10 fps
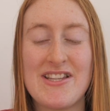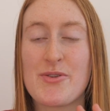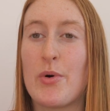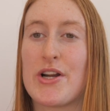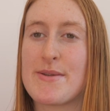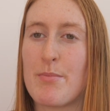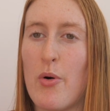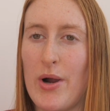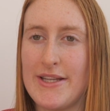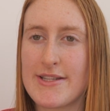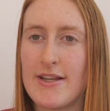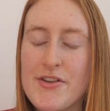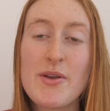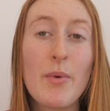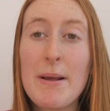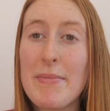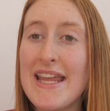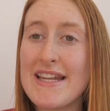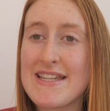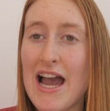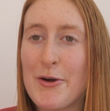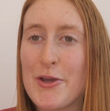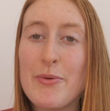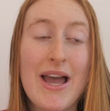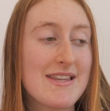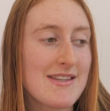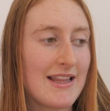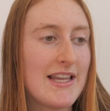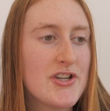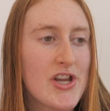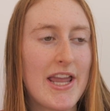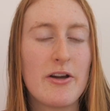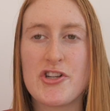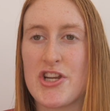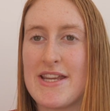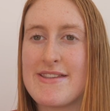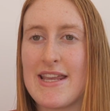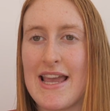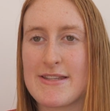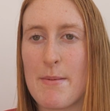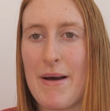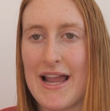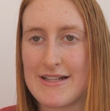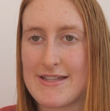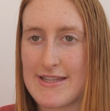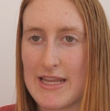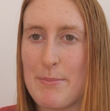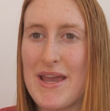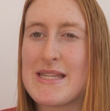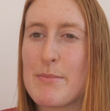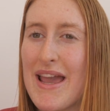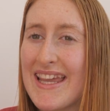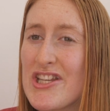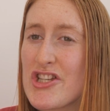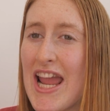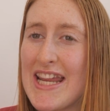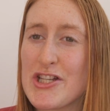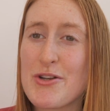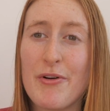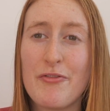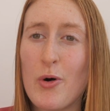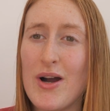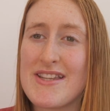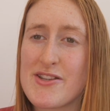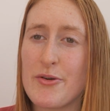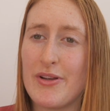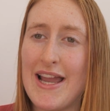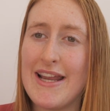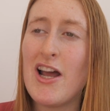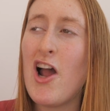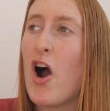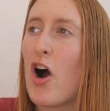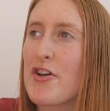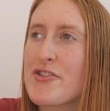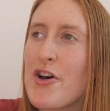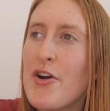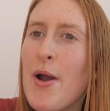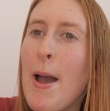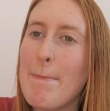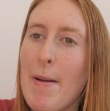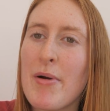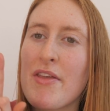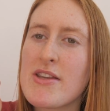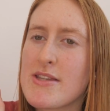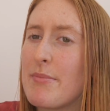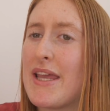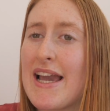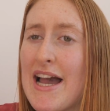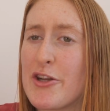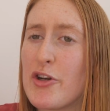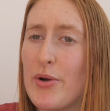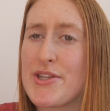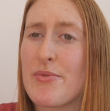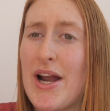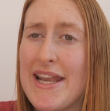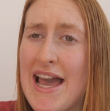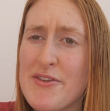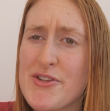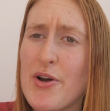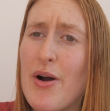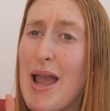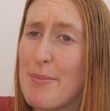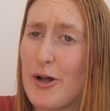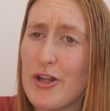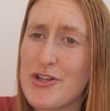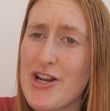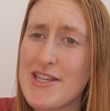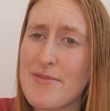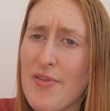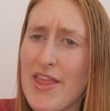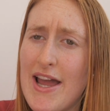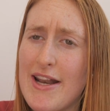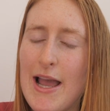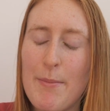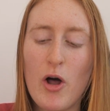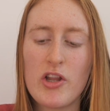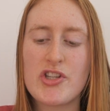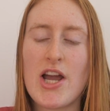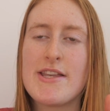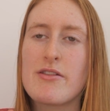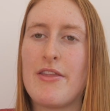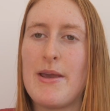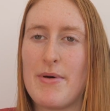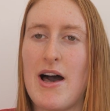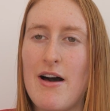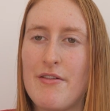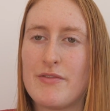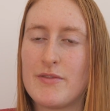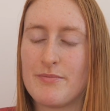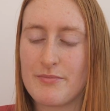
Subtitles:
its worst point. So what I'm here to tell you, as cliche or cheesy as it might seem, is make a change before it's too late. Also, my brothers are being kind of noisy right now, so I apologize for that. I apologize on their behalf.